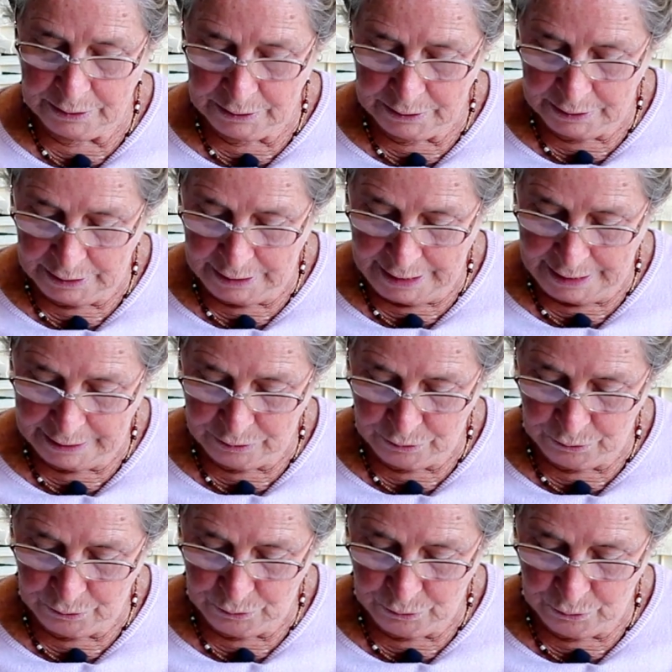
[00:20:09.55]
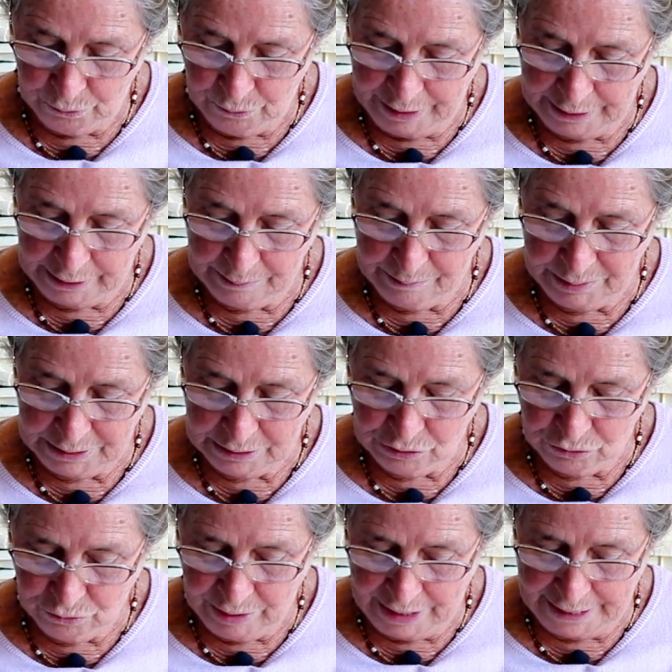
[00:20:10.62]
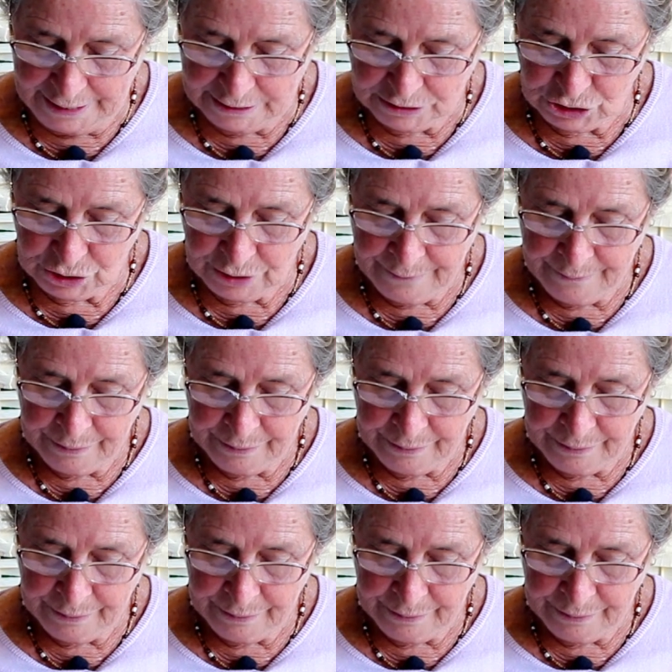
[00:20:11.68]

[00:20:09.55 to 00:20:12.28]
it had already been arranged